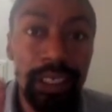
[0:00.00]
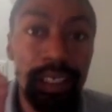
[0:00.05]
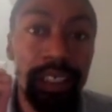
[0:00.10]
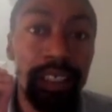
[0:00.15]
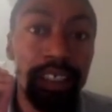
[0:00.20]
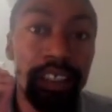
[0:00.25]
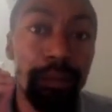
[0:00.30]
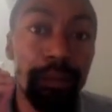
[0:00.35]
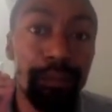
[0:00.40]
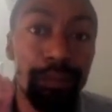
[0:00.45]

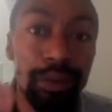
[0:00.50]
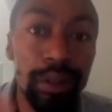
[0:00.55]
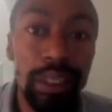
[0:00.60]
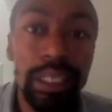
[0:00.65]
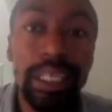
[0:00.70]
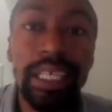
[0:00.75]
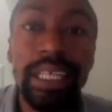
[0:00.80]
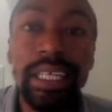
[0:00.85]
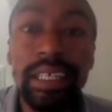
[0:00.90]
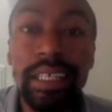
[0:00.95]

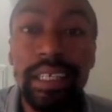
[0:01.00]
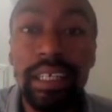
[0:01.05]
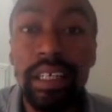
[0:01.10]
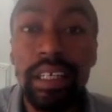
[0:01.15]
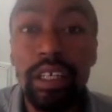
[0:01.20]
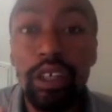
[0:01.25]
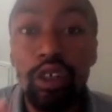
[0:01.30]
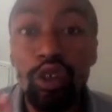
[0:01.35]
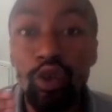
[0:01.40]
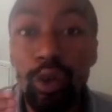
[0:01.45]
Complete
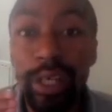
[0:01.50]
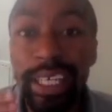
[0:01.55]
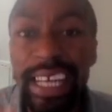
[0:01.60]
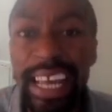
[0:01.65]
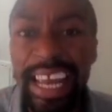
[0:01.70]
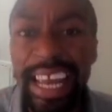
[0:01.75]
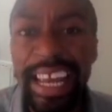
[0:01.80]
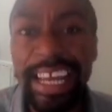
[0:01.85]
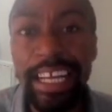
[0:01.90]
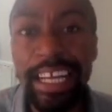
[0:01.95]

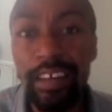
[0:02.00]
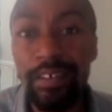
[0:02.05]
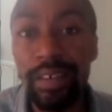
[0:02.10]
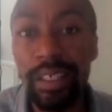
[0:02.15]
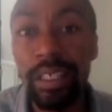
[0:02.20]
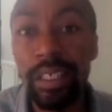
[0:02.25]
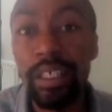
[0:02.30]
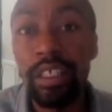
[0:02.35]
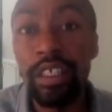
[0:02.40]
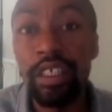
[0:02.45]
creative
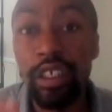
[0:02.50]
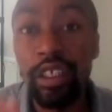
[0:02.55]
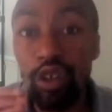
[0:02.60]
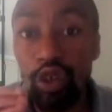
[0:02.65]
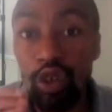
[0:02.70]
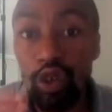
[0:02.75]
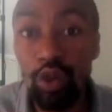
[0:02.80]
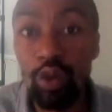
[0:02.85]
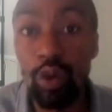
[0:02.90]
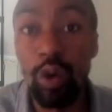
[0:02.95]

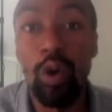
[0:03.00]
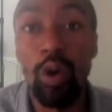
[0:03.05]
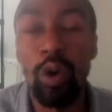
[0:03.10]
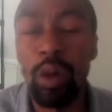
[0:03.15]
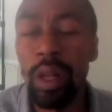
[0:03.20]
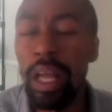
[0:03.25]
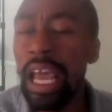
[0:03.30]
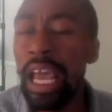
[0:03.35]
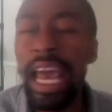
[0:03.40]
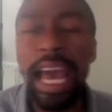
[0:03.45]
control.
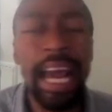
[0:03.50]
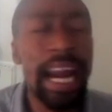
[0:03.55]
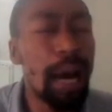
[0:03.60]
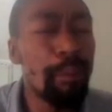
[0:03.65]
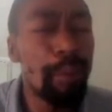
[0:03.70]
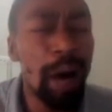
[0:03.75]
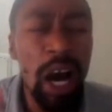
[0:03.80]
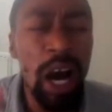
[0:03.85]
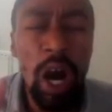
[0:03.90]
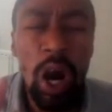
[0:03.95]
And
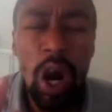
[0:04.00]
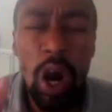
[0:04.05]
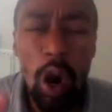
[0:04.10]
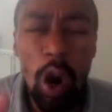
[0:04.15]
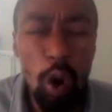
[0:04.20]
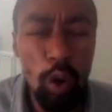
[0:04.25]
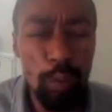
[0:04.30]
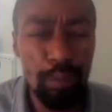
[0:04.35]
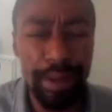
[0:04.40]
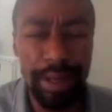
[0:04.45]

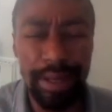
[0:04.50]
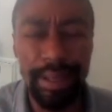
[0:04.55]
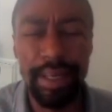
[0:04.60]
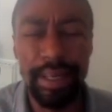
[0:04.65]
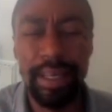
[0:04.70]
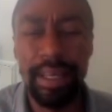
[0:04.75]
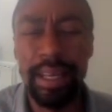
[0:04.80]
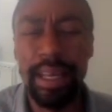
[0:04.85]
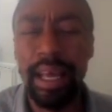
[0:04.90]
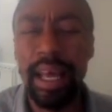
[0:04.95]

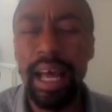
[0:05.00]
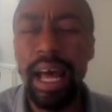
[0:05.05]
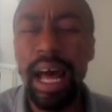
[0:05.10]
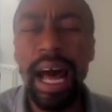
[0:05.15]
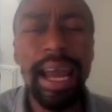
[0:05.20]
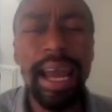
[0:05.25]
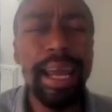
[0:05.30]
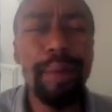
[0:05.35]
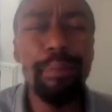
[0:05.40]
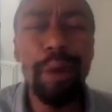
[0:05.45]
I
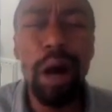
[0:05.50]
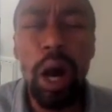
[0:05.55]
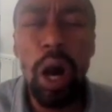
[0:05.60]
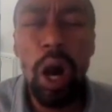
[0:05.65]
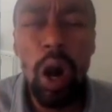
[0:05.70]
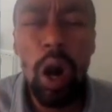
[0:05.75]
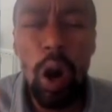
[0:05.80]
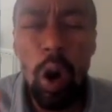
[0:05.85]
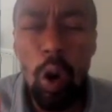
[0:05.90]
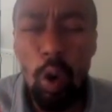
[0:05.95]
am
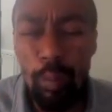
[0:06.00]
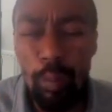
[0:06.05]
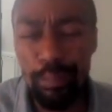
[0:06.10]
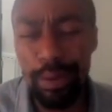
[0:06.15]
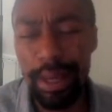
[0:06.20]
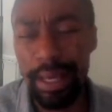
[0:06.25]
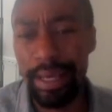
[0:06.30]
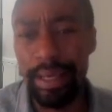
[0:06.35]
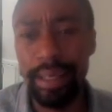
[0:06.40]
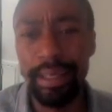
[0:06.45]

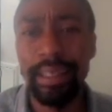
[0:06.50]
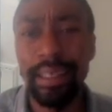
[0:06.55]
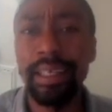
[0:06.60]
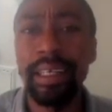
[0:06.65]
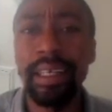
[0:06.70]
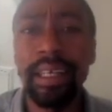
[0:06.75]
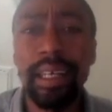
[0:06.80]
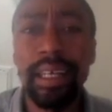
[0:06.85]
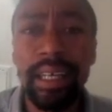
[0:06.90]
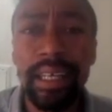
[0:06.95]
hoping
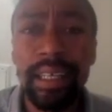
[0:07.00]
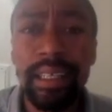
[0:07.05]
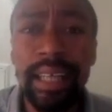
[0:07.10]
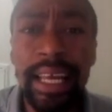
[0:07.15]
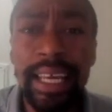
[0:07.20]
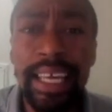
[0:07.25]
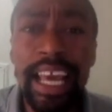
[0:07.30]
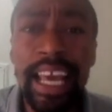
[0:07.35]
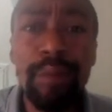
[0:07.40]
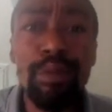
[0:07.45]
they
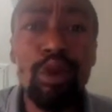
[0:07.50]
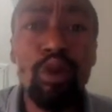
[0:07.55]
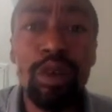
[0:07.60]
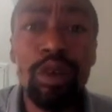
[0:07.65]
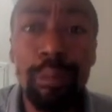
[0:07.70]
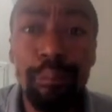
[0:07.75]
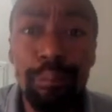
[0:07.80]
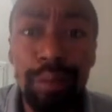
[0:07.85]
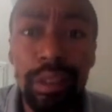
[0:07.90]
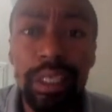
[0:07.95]
gave you
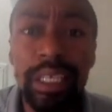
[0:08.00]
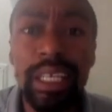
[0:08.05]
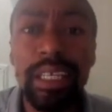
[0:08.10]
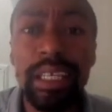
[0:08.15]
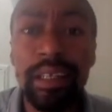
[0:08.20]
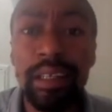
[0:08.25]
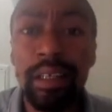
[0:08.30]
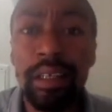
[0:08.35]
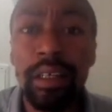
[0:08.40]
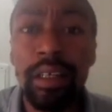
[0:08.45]
complete
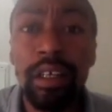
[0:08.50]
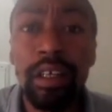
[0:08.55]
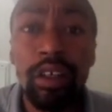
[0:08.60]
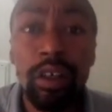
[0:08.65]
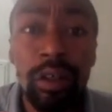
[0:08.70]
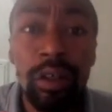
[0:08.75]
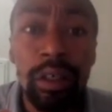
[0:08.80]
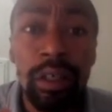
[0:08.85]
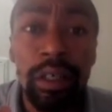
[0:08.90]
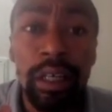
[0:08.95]

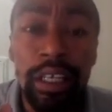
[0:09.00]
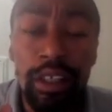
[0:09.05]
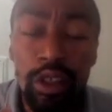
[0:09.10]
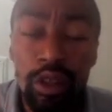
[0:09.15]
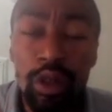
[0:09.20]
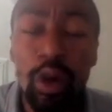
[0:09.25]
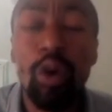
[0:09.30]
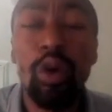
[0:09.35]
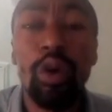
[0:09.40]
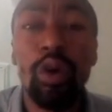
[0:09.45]
and
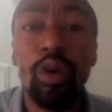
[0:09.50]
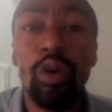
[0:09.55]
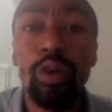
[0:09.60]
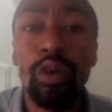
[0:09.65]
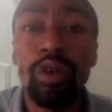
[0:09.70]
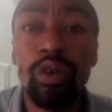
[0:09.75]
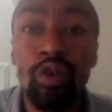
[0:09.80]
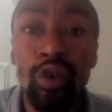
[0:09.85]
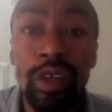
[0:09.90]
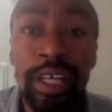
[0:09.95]
total
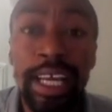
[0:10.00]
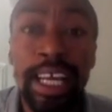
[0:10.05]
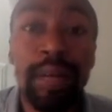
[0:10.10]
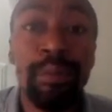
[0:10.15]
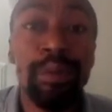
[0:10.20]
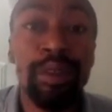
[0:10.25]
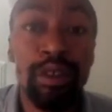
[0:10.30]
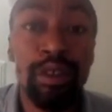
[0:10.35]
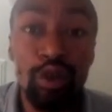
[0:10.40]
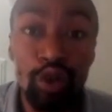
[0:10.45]

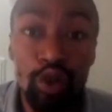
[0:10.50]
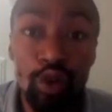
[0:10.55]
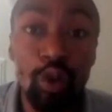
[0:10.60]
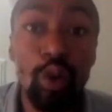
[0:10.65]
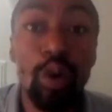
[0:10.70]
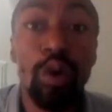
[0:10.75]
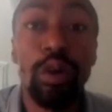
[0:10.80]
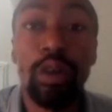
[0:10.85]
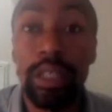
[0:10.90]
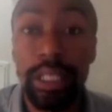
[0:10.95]
creative
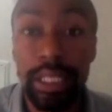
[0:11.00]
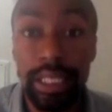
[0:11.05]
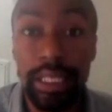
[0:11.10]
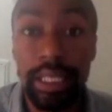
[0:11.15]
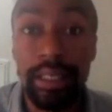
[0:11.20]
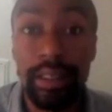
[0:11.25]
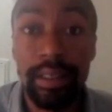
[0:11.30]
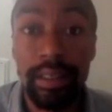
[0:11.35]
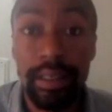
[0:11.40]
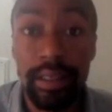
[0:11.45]
control on
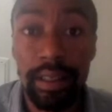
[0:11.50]
this.